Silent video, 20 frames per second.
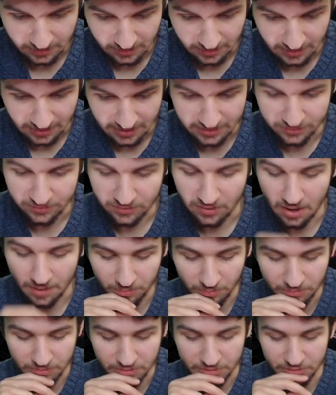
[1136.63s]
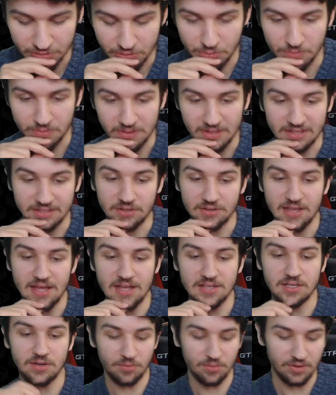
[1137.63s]
And he stopped with just two elixir.
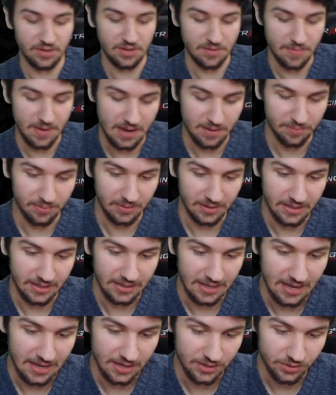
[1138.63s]
That's a really bad play, Cash.